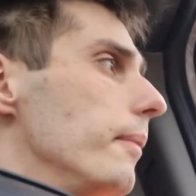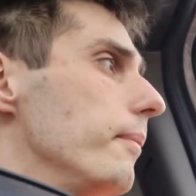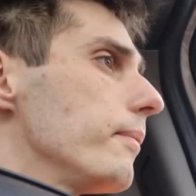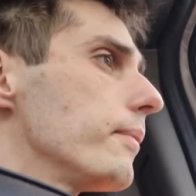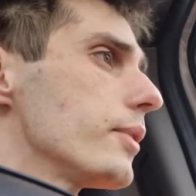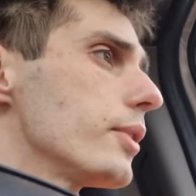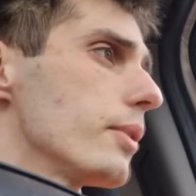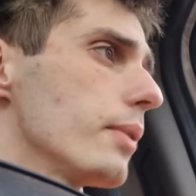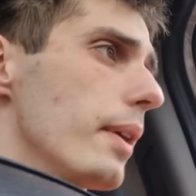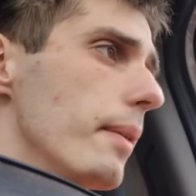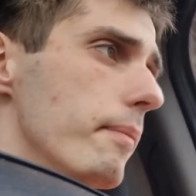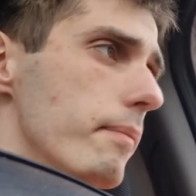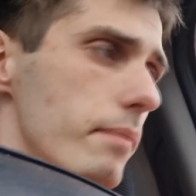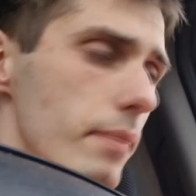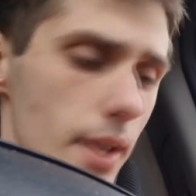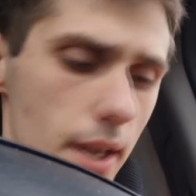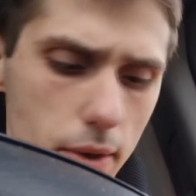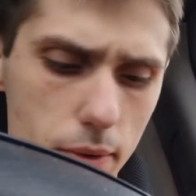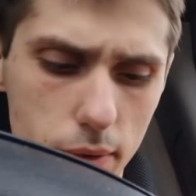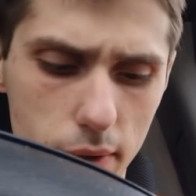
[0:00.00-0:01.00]
So yeah,
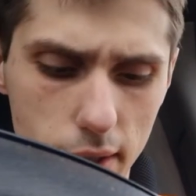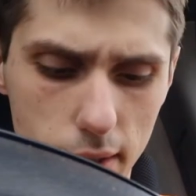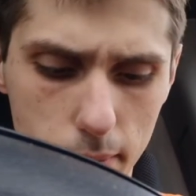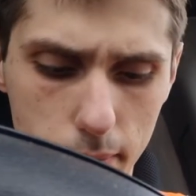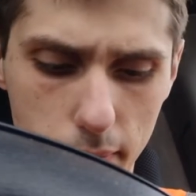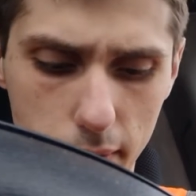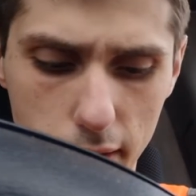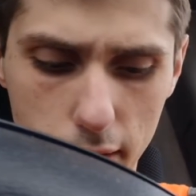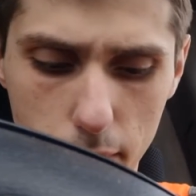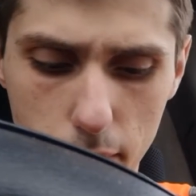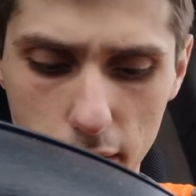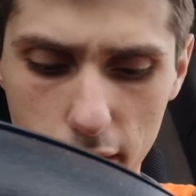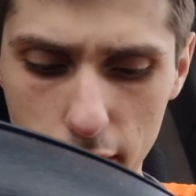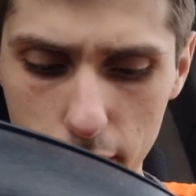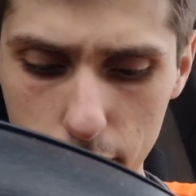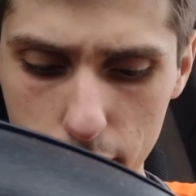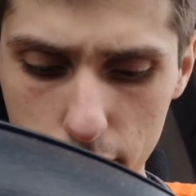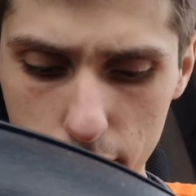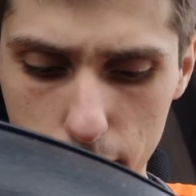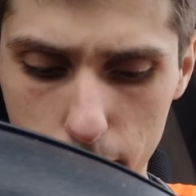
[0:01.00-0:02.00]
now I'm in the
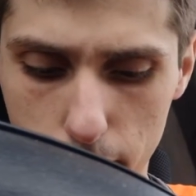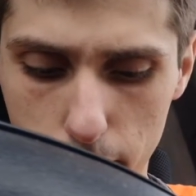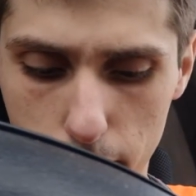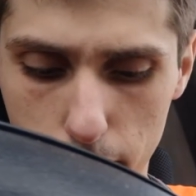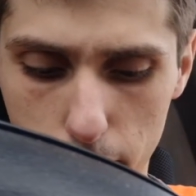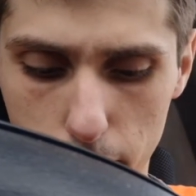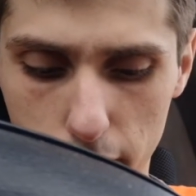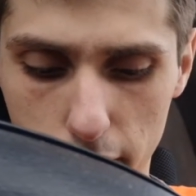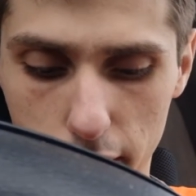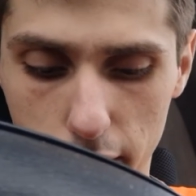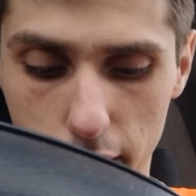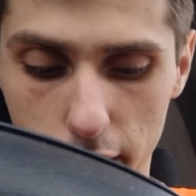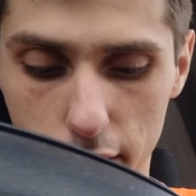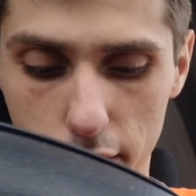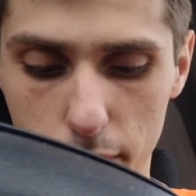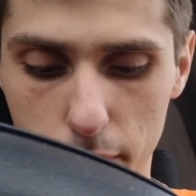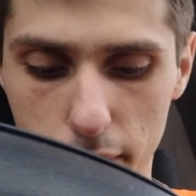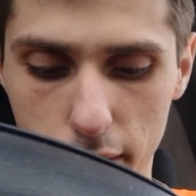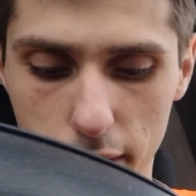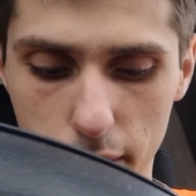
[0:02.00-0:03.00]
warehouse, big
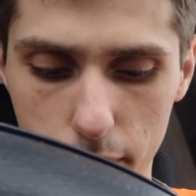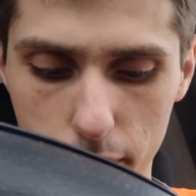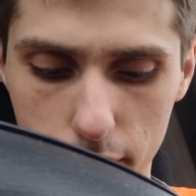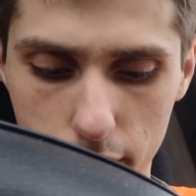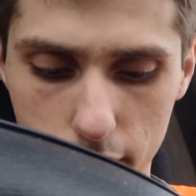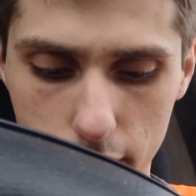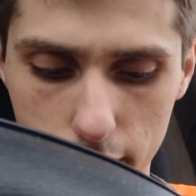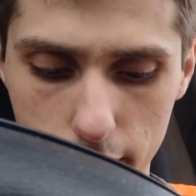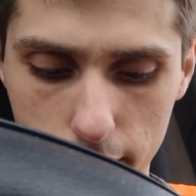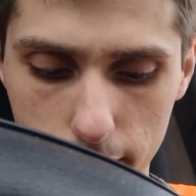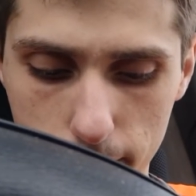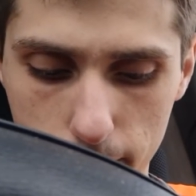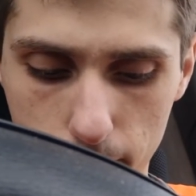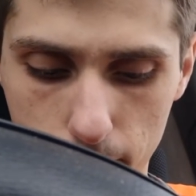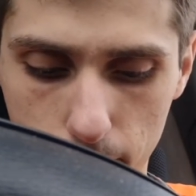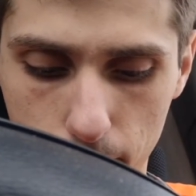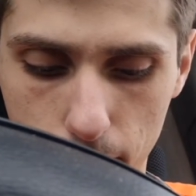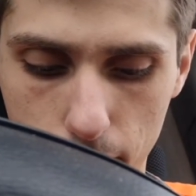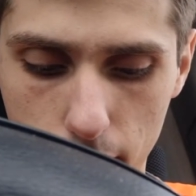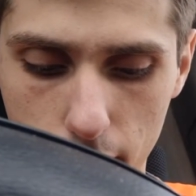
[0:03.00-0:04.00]
ass warehouse. And